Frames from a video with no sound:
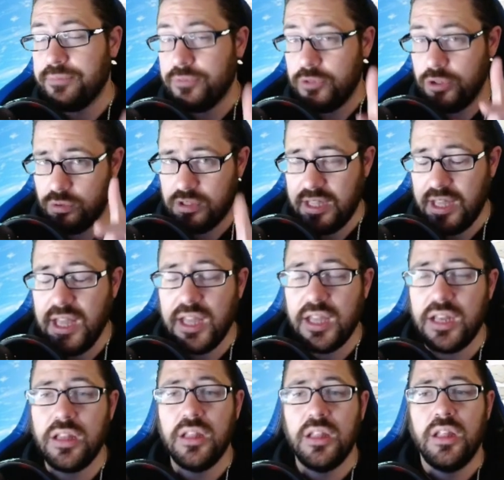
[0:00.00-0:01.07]
You
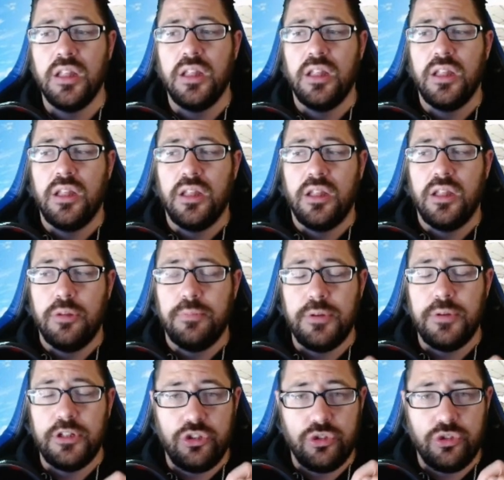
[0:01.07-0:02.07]
can, but you